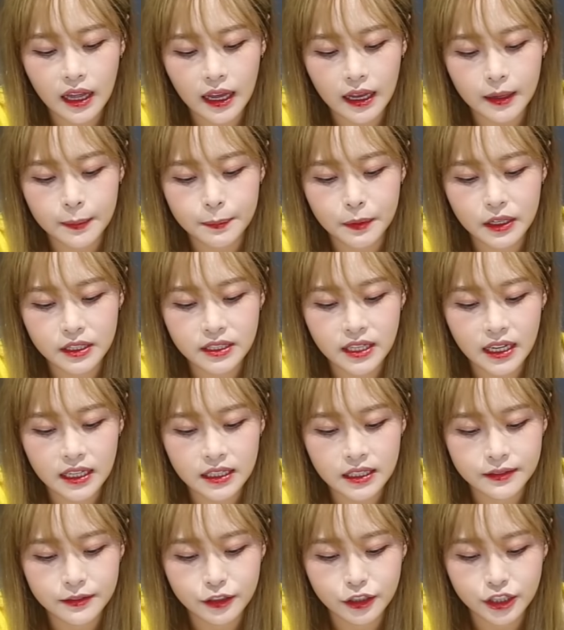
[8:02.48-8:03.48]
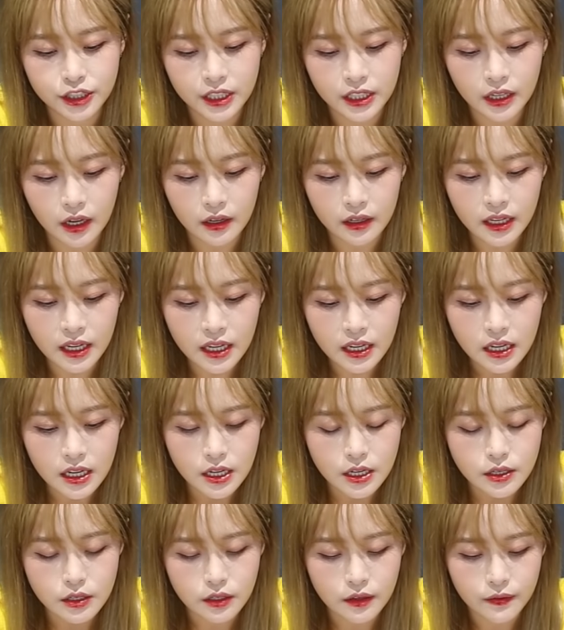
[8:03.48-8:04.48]
like protective sheet on it.
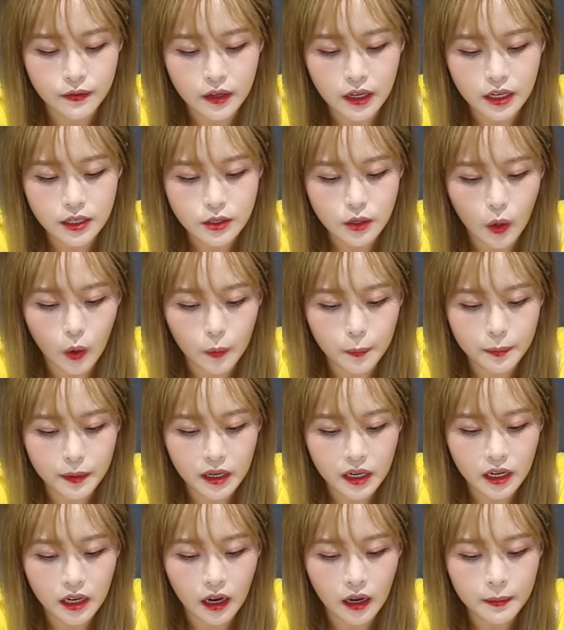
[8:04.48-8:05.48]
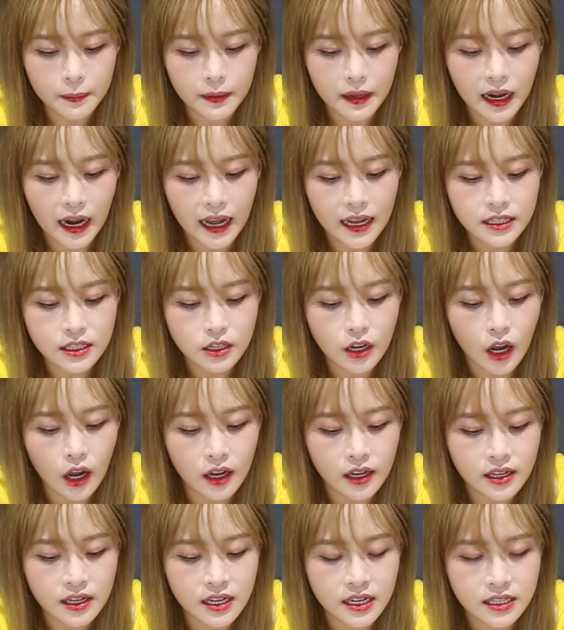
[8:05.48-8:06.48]
So if you guys open it up, it has
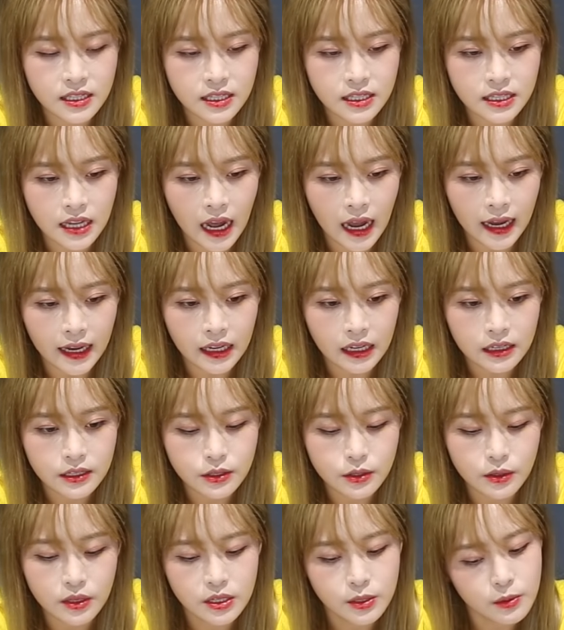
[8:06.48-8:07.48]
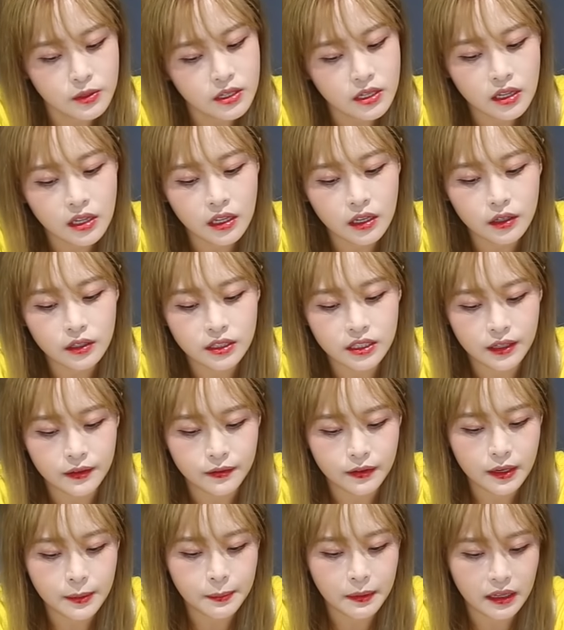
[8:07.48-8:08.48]
cotton inside. So this one's a little
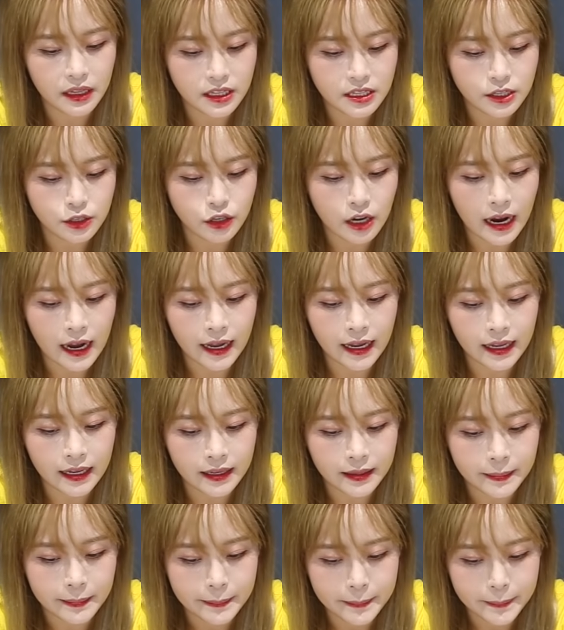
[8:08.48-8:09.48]
different, but let's try it.